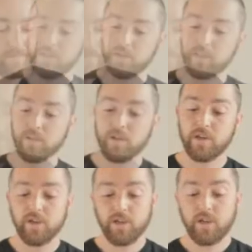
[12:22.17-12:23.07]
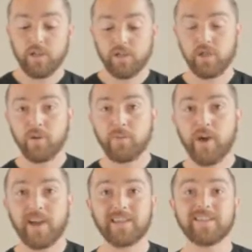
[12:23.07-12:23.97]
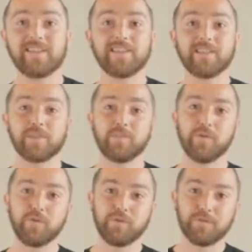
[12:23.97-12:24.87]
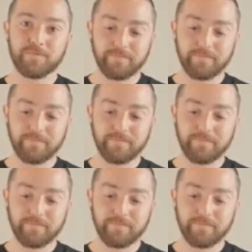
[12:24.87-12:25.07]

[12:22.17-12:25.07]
Details. So in practicing this move,